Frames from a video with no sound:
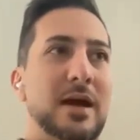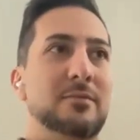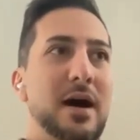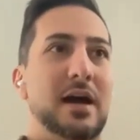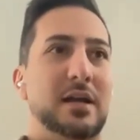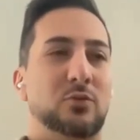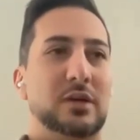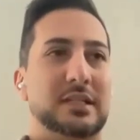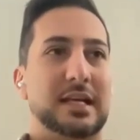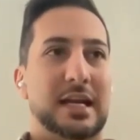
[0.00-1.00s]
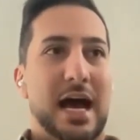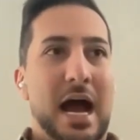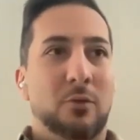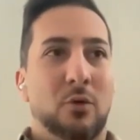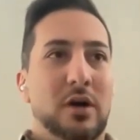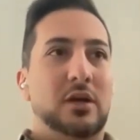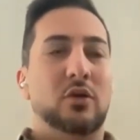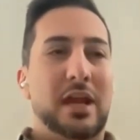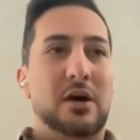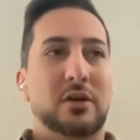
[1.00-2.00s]
mind was that I want to
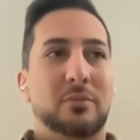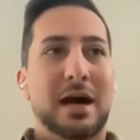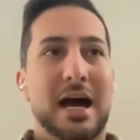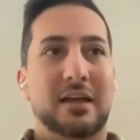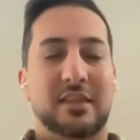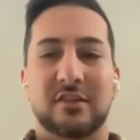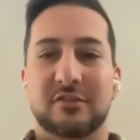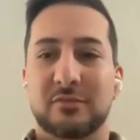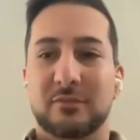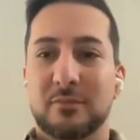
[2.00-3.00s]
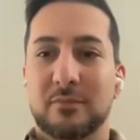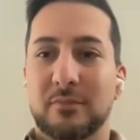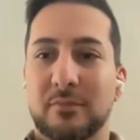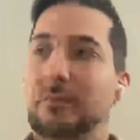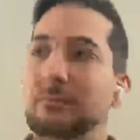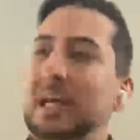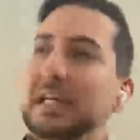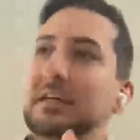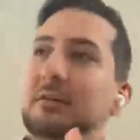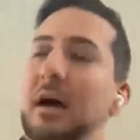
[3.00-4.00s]
go down the path of
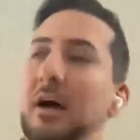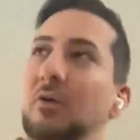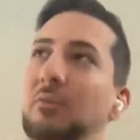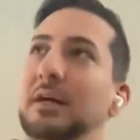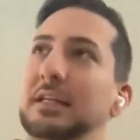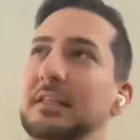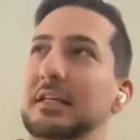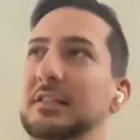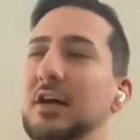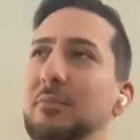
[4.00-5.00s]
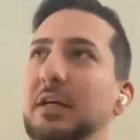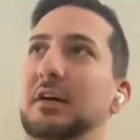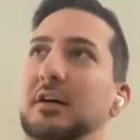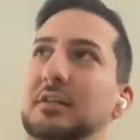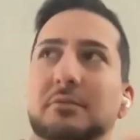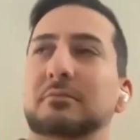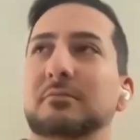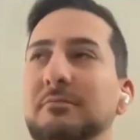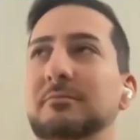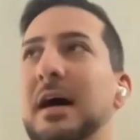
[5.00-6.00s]
making my own business, not because
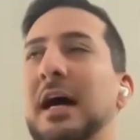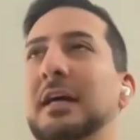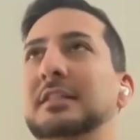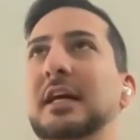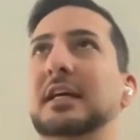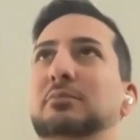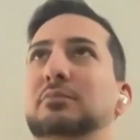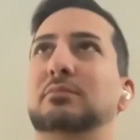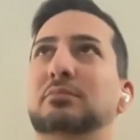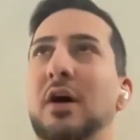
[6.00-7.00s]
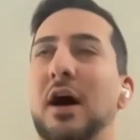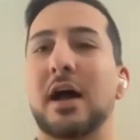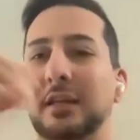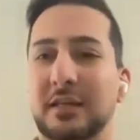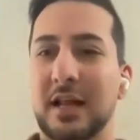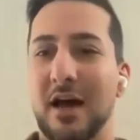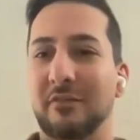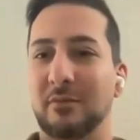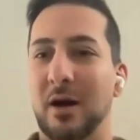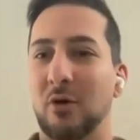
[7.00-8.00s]
I take pride in
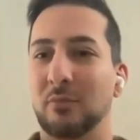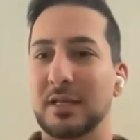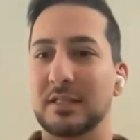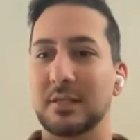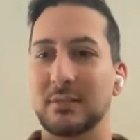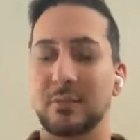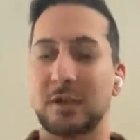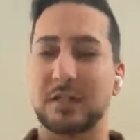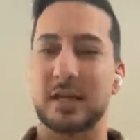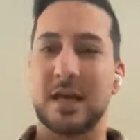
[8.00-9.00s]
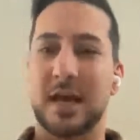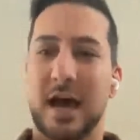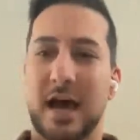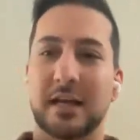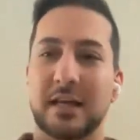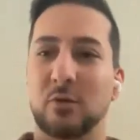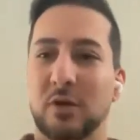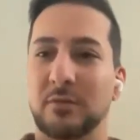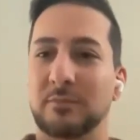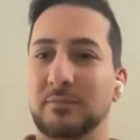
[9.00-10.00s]
having my own business, but because I didn't
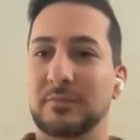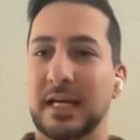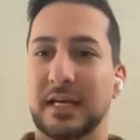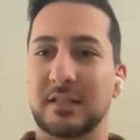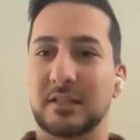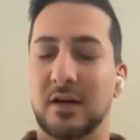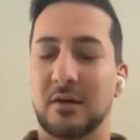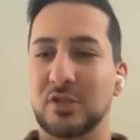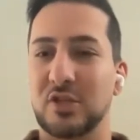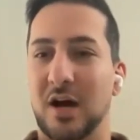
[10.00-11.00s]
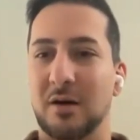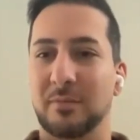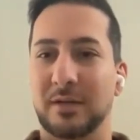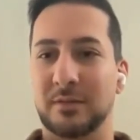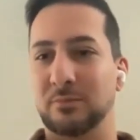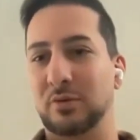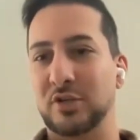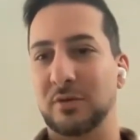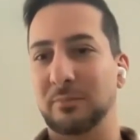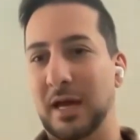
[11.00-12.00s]
want to take a dumb job as
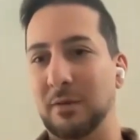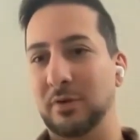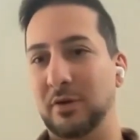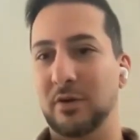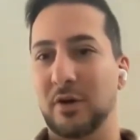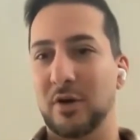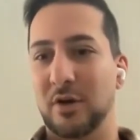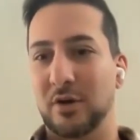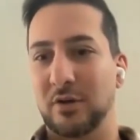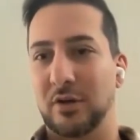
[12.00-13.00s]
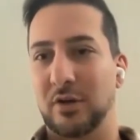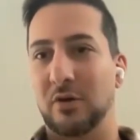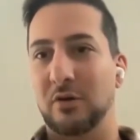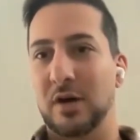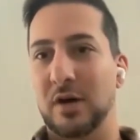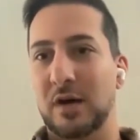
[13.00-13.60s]
pushing paper, you know,